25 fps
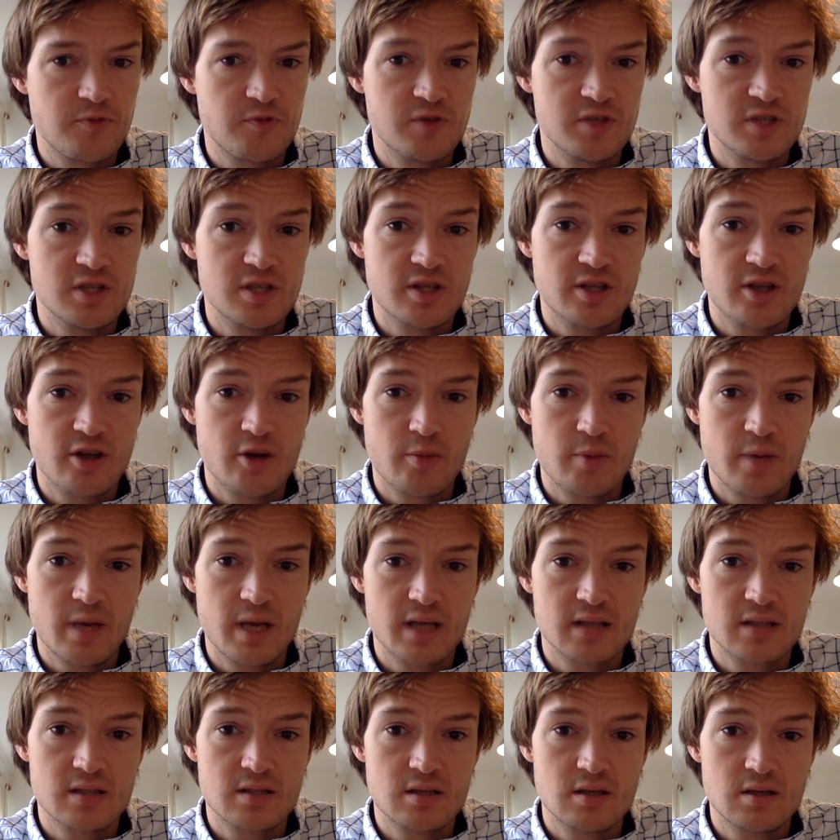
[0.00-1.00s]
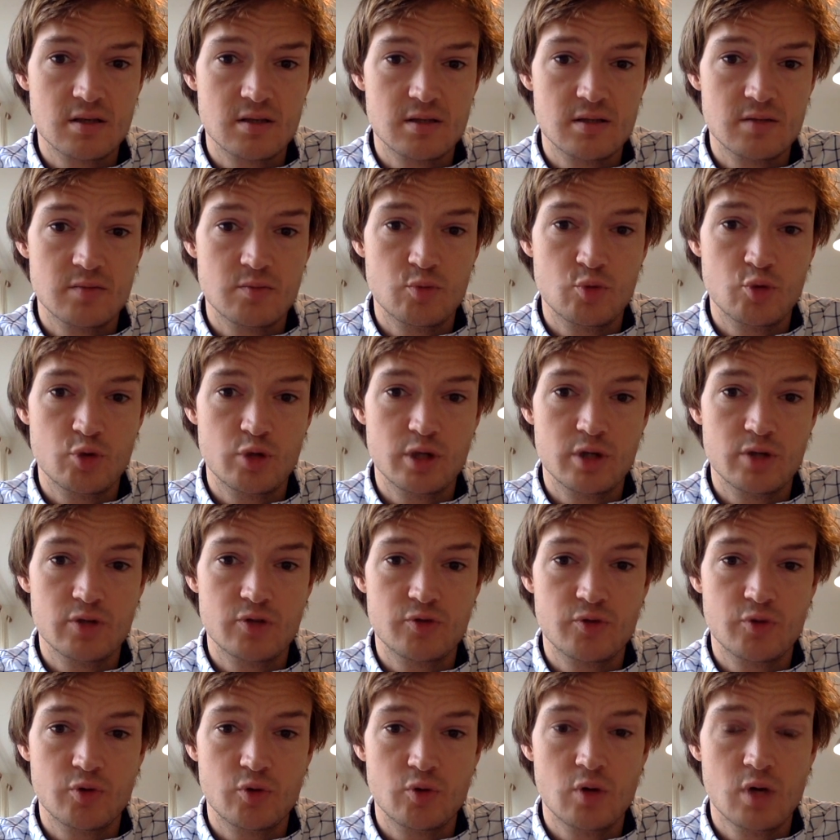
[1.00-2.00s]
physiotherapy exercises are more
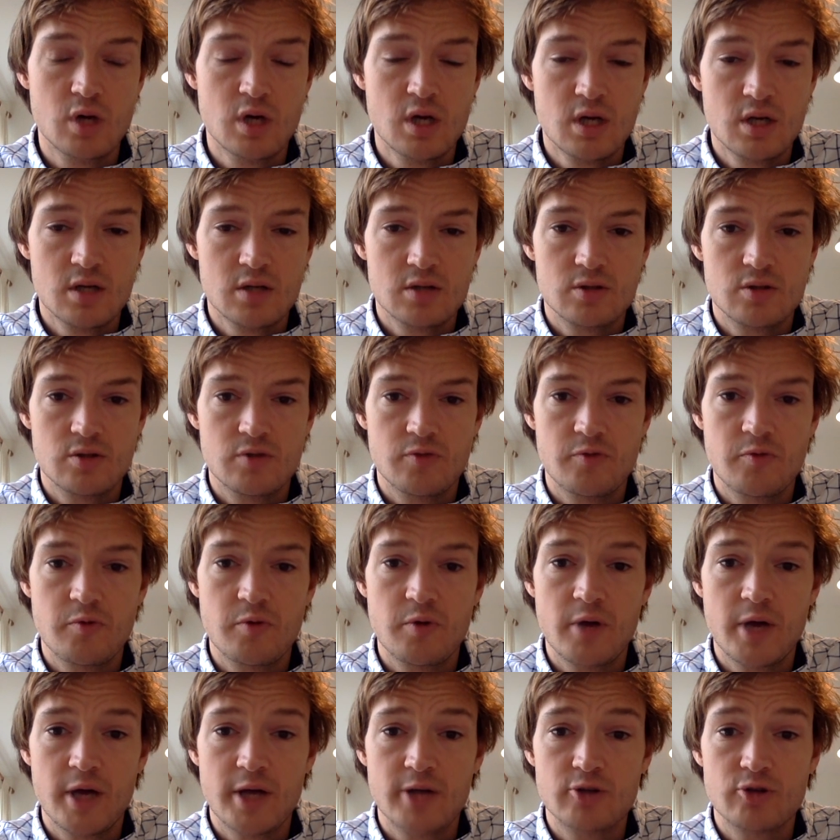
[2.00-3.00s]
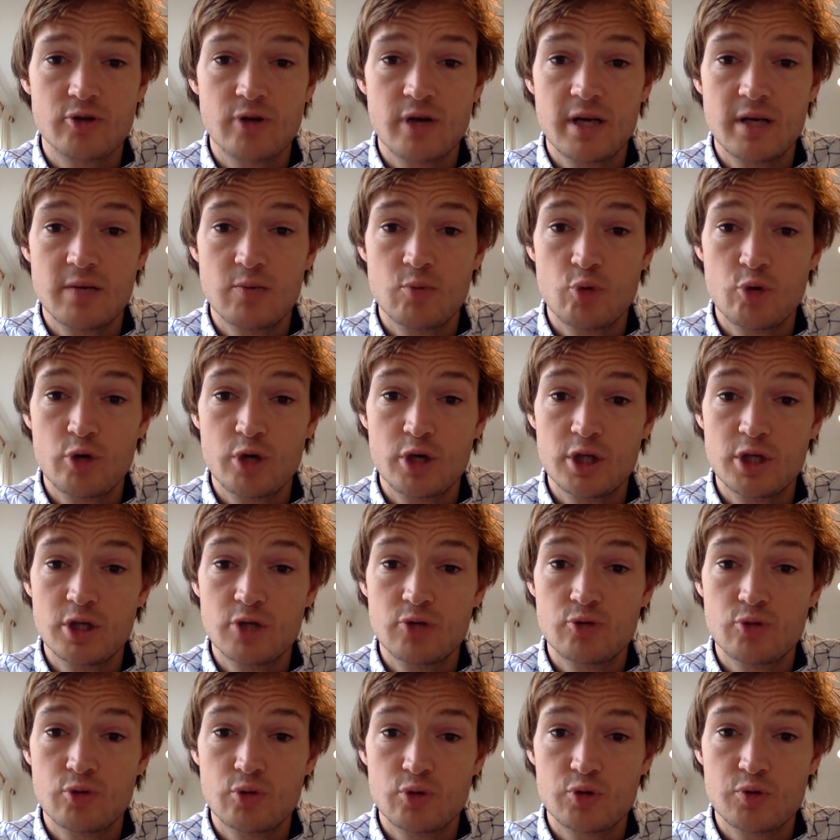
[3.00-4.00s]
useful, sort of training more in a
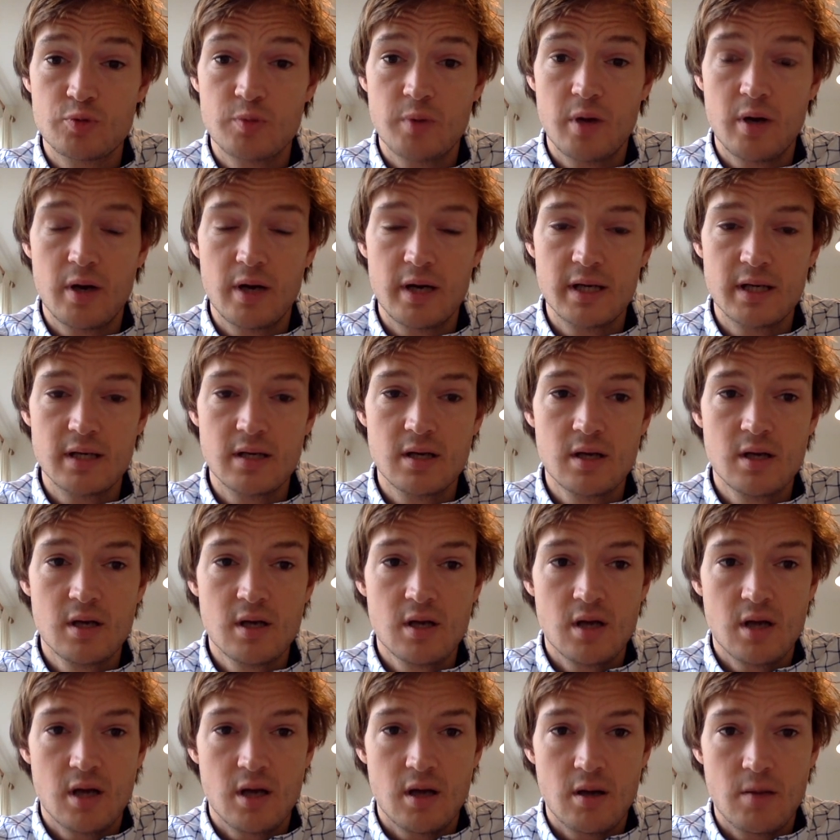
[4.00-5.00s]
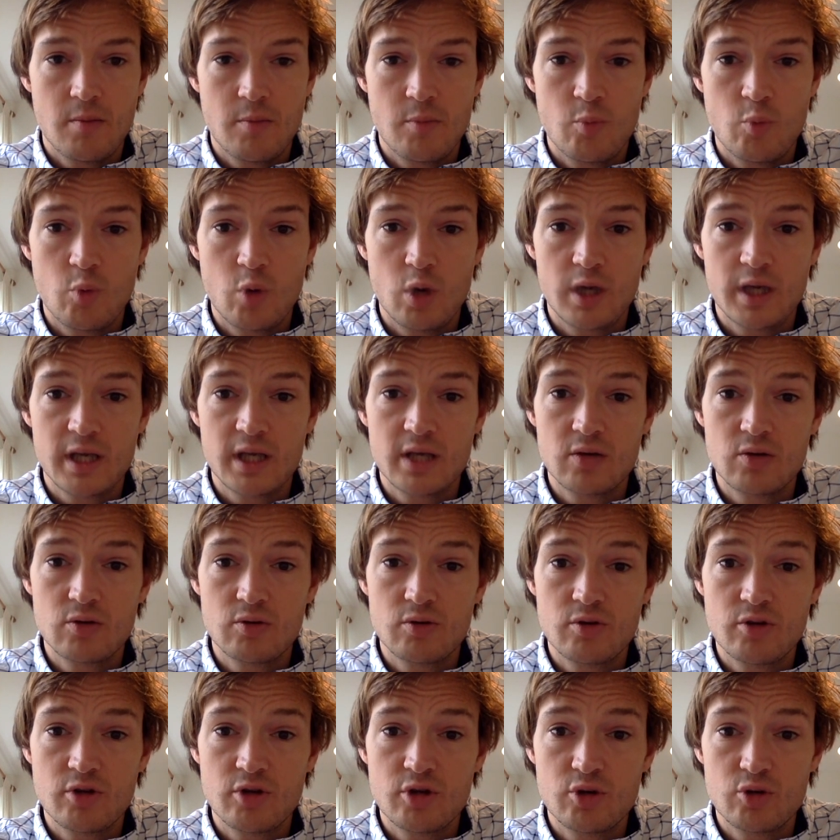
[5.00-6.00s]
neutral spine, working
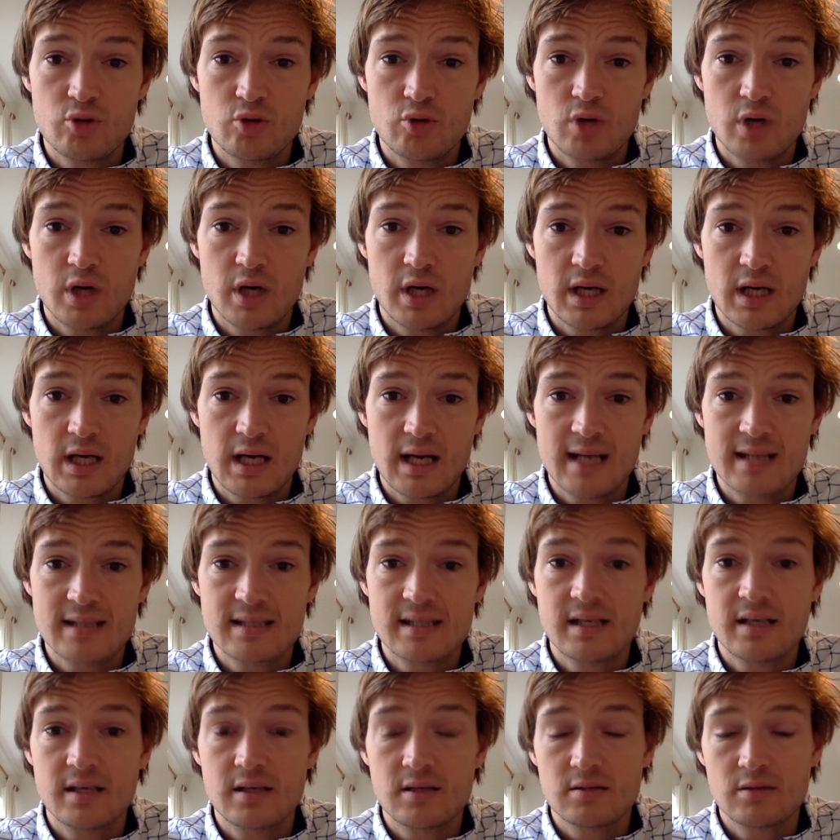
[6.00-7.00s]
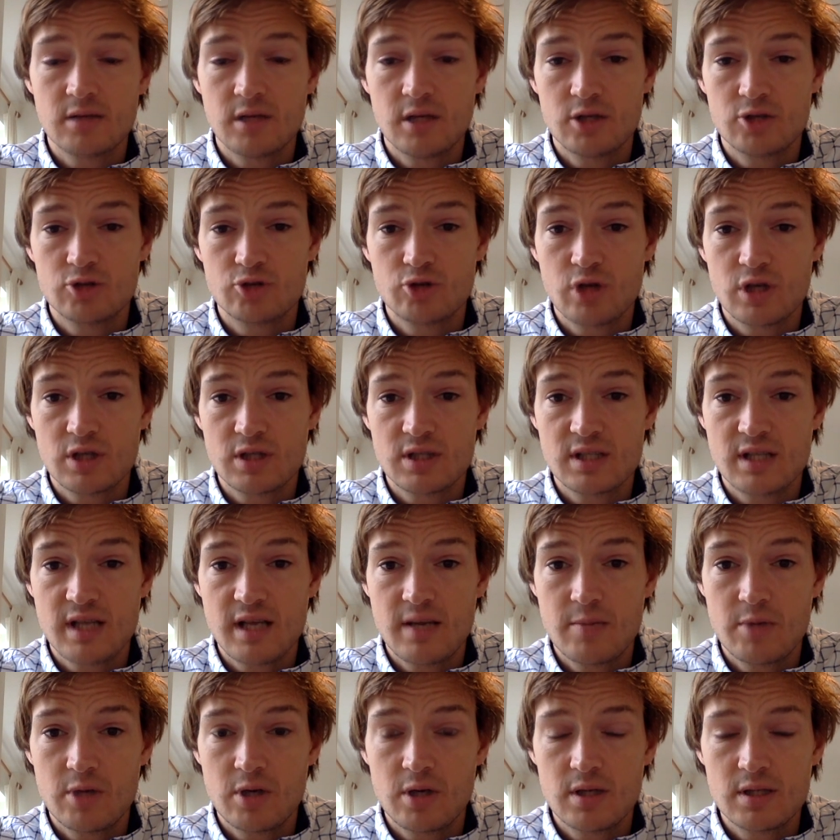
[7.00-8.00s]
on your classic trunk
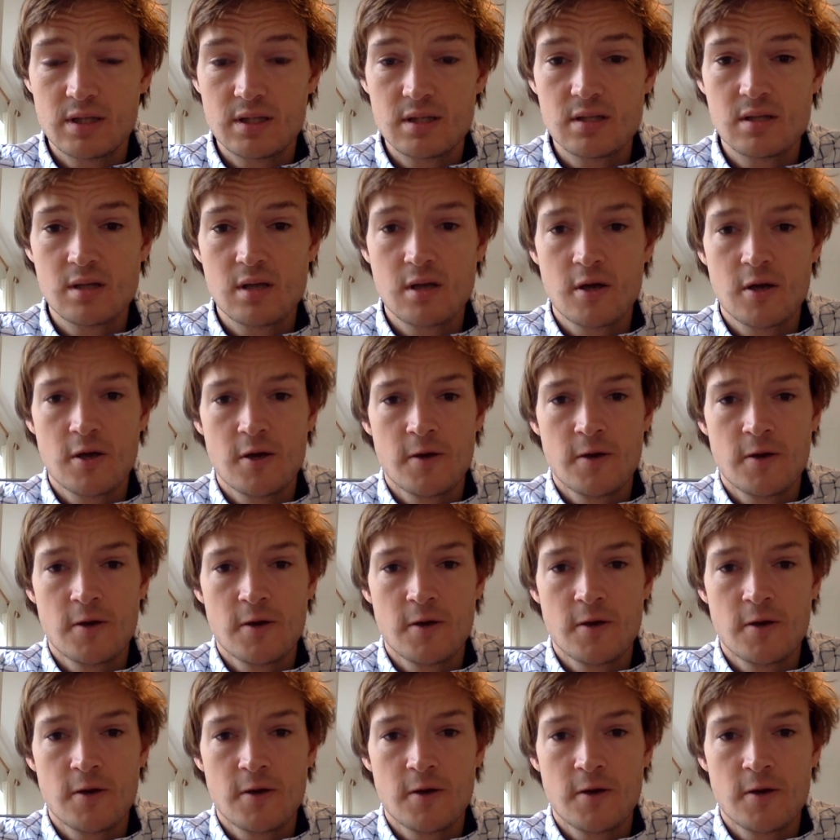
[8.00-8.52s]
stabilizers.